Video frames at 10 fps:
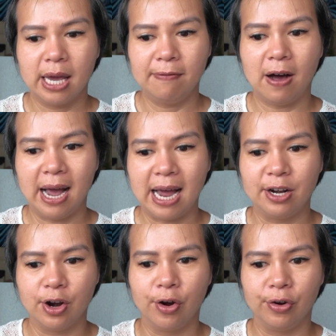if I
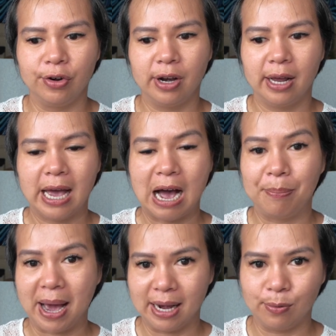had known how
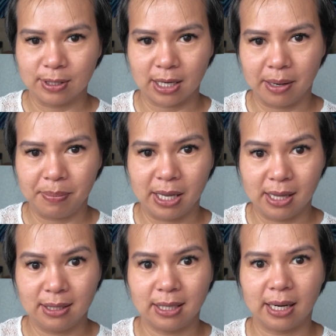bad it was going to be
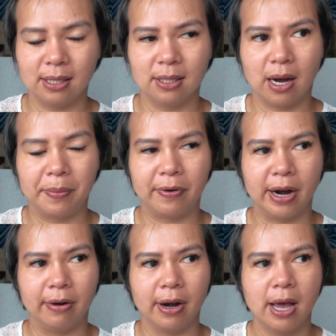this second time
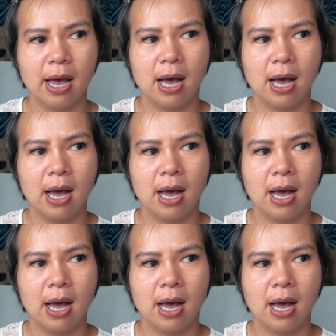around.